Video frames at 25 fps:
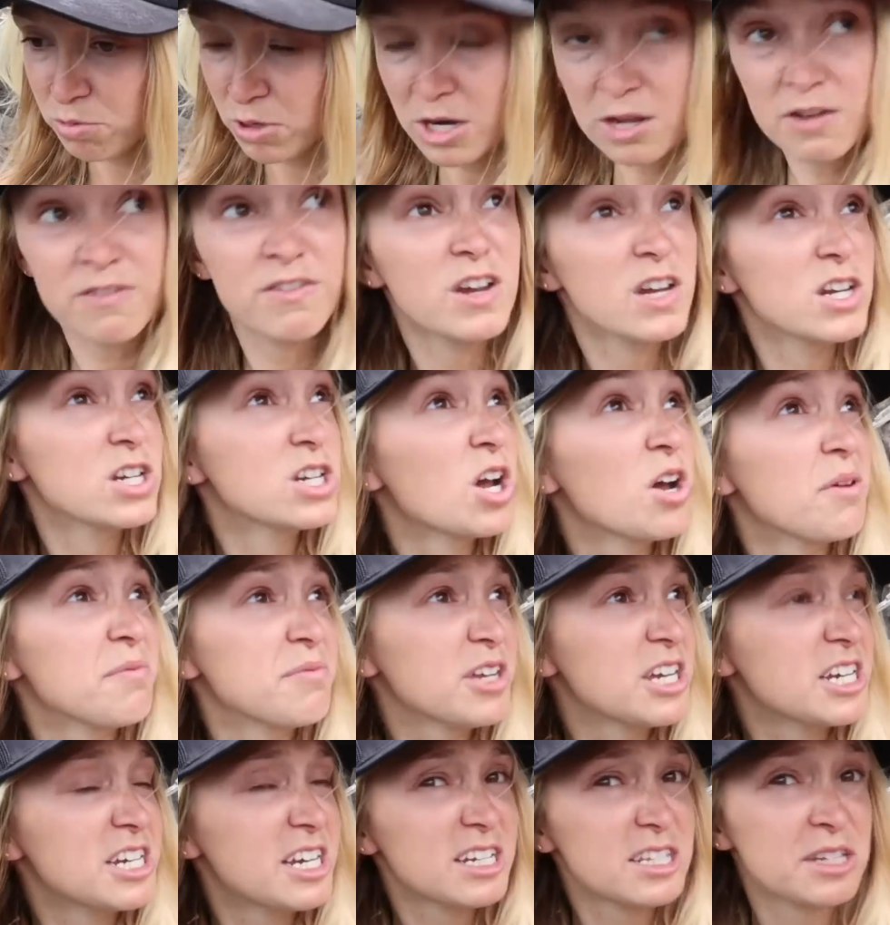pretty fish
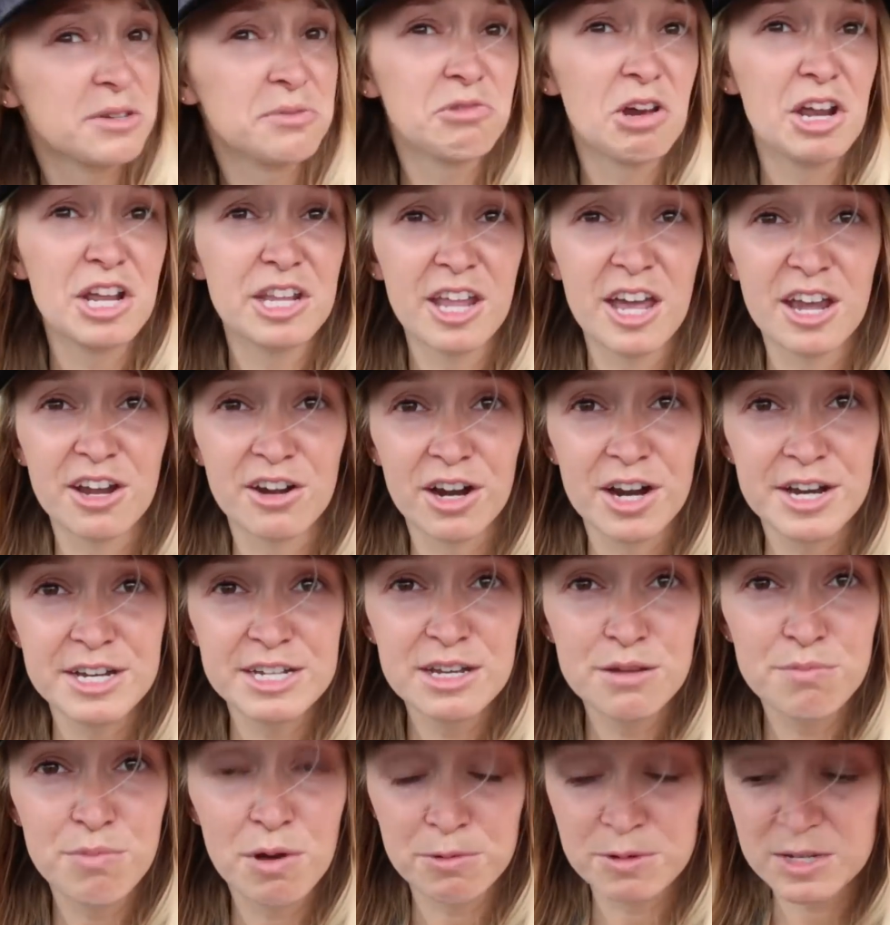hopefully it doesn't rain like
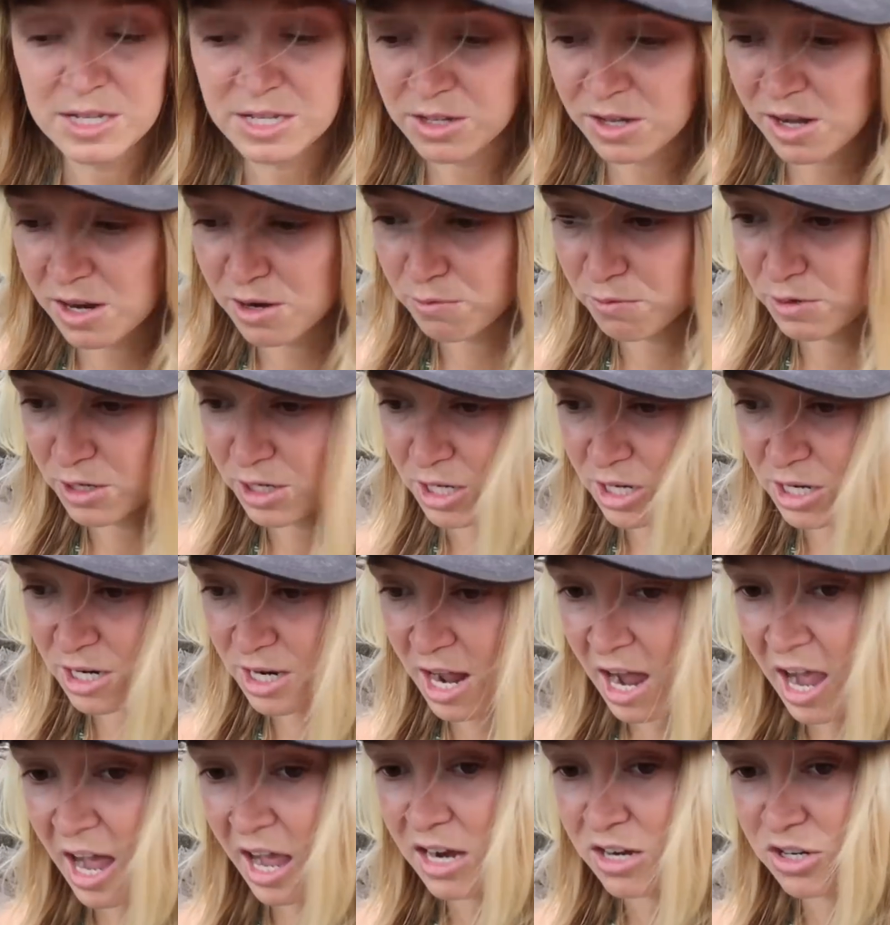crazy but we still get a really
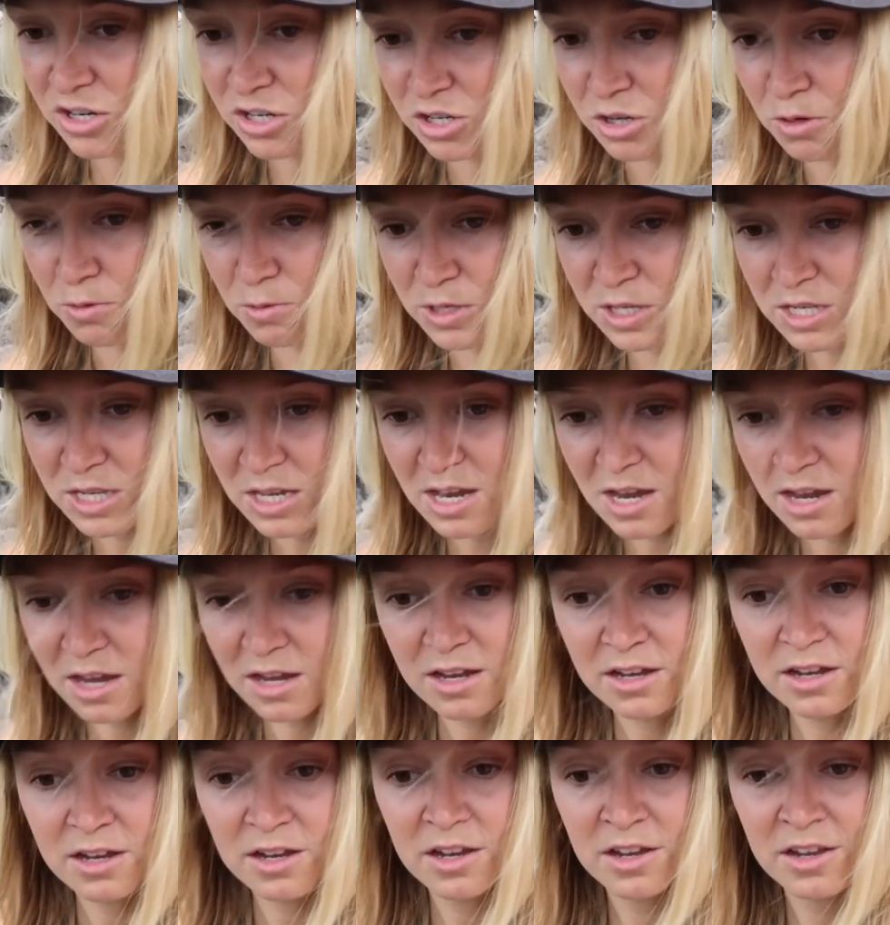good hatch so we'll
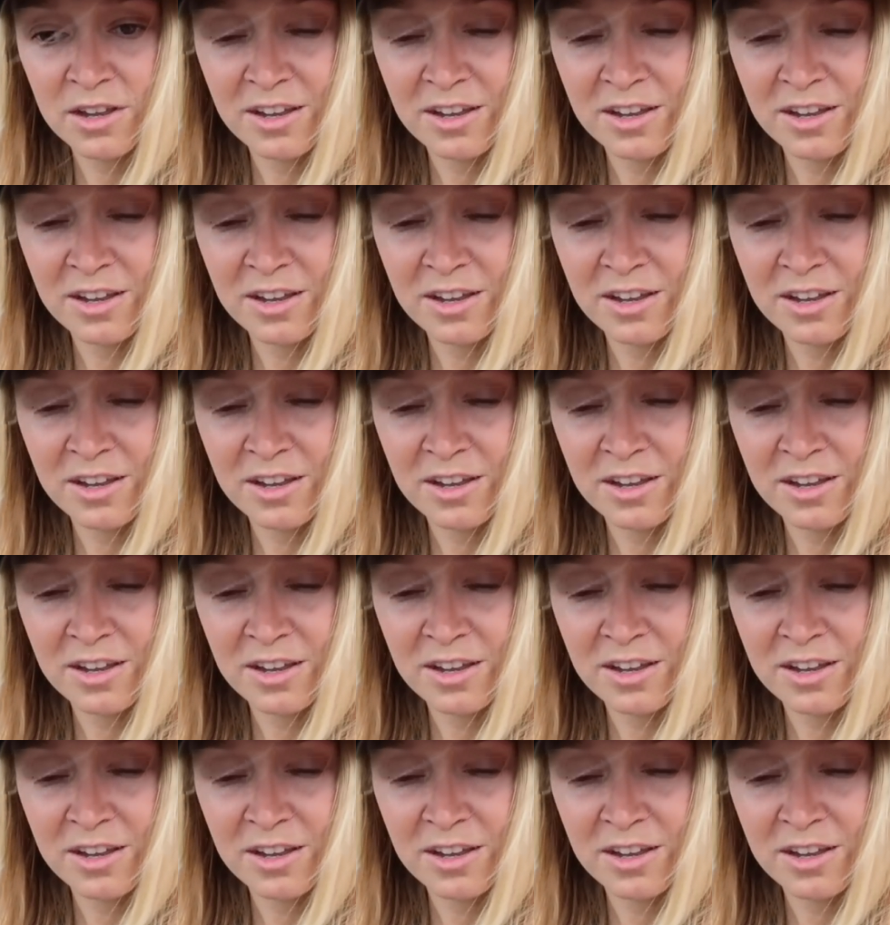see